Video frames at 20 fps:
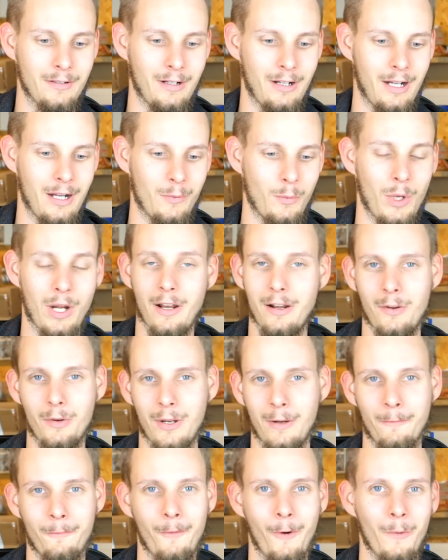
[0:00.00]
I'm really
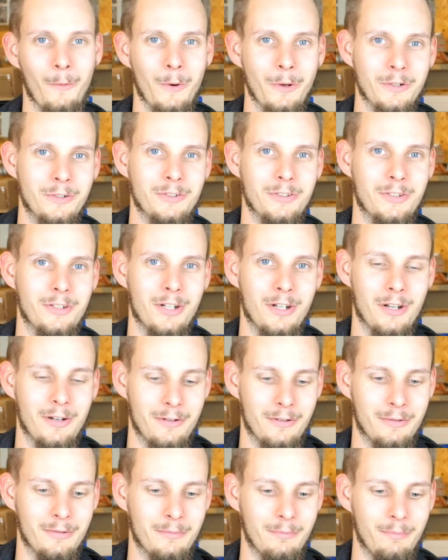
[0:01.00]
looking forward
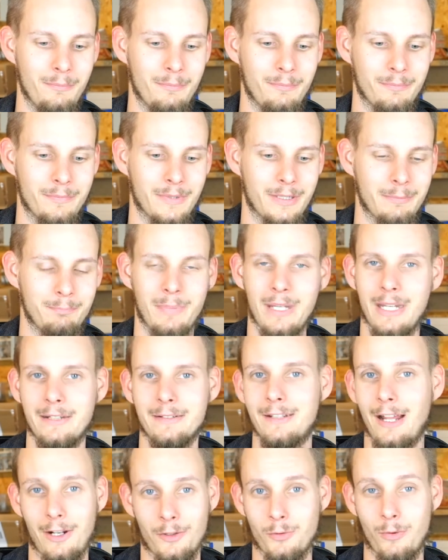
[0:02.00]
to be in
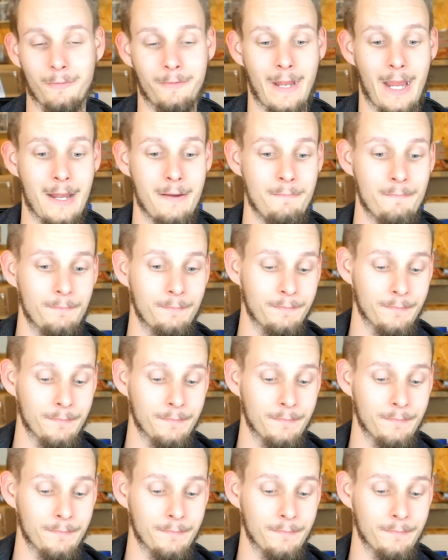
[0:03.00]
touch with you.